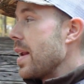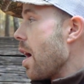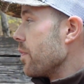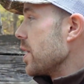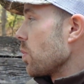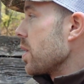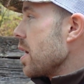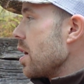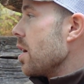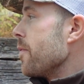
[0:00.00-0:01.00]
Now this one
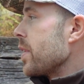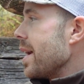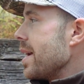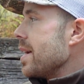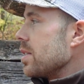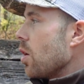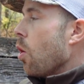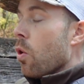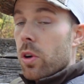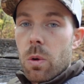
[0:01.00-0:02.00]
here is
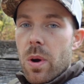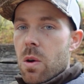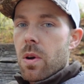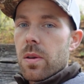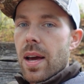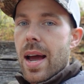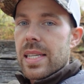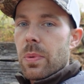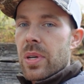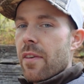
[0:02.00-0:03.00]
older railroad ties
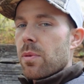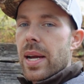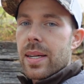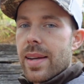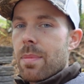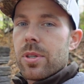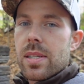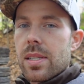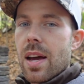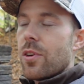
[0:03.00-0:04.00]
that we got from like neighbors
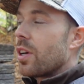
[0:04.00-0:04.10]
and stuff.